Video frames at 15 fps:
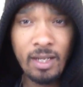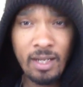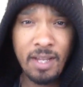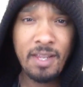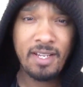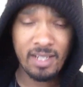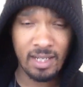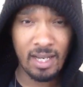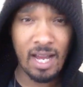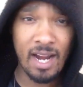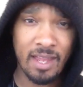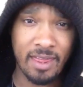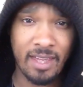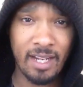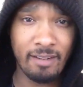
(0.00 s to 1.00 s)
Now, there's a
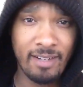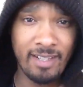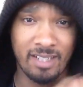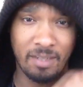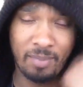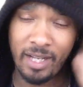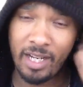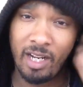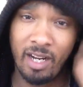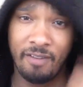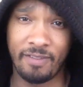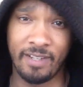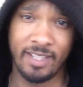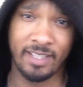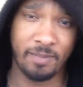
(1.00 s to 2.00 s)
lot of theories to play
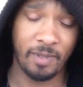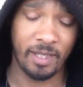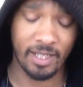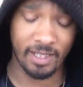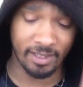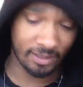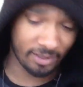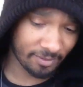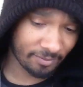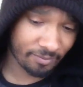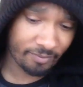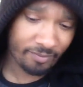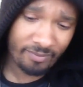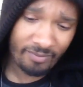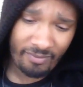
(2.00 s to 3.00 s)
off this because
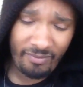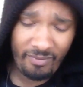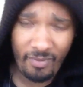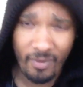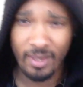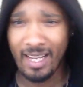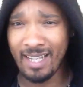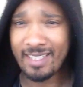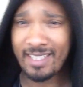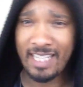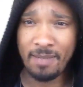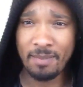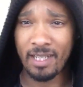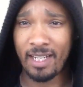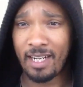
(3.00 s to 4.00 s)
that
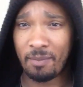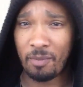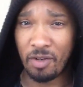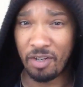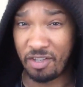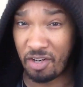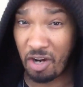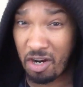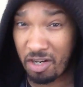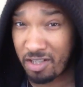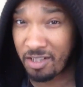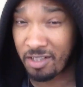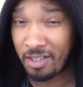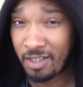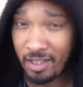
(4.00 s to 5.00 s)
seems a lot more
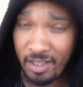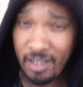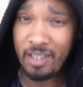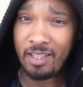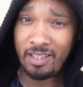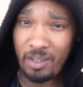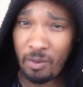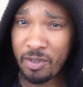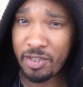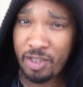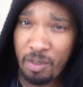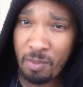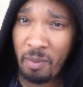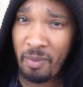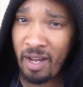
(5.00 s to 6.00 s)
darker than what
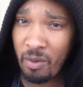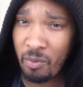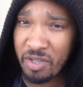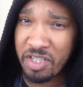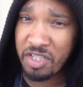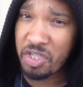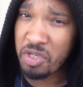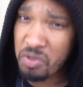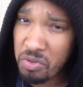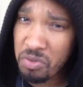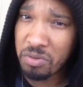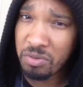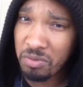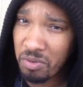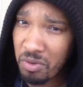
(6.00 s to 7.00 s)
Superman would
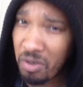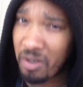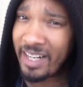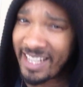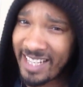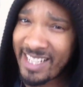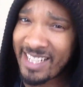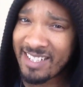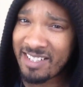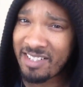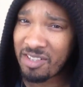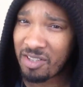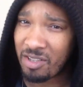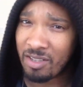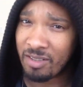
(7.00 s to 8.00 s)
do or
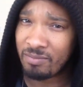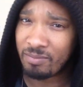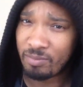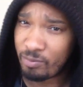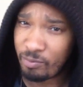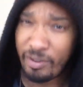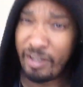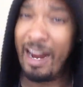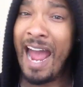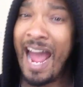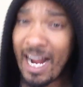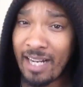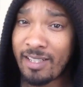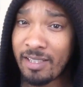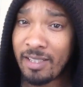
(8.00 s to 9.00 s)
is or
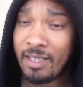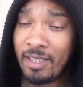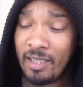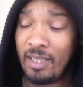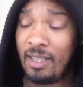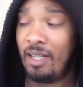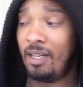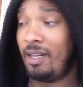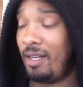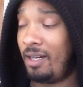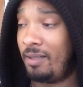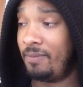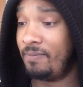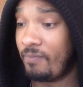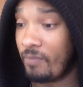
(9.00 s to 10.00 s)
react.
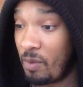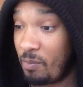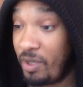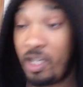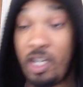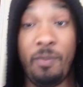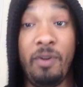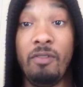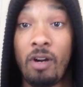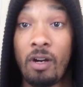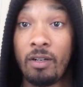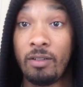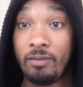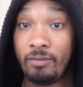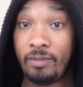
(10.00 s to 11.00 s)
Um, but could be
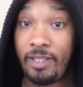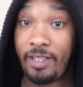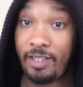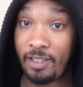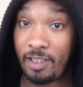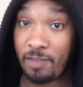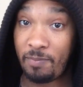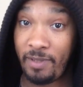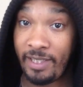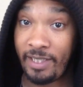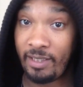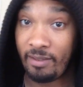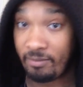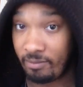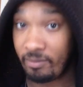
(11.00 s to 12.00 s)
wrong. He could just
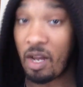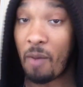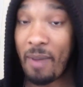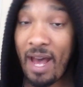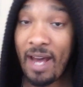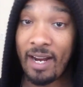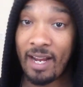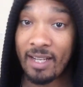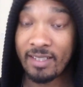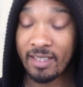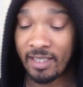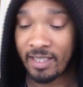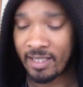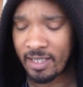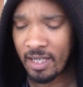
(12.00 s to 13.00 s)
be a badass
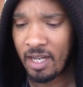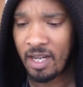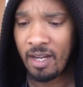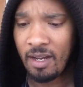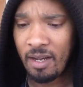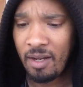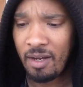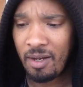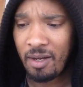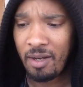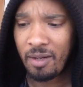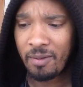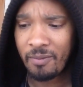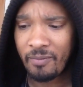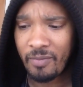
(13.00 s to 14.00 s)
in this.
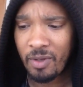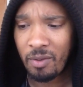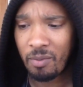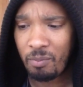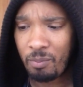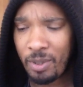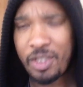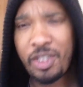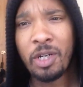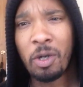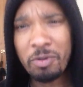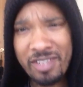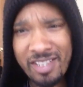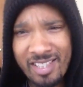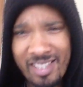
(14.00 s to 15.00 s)
But you
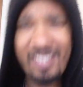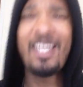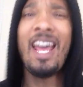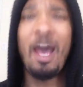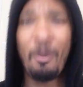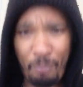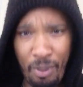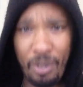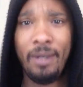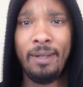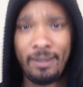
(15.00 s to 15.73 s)
don't step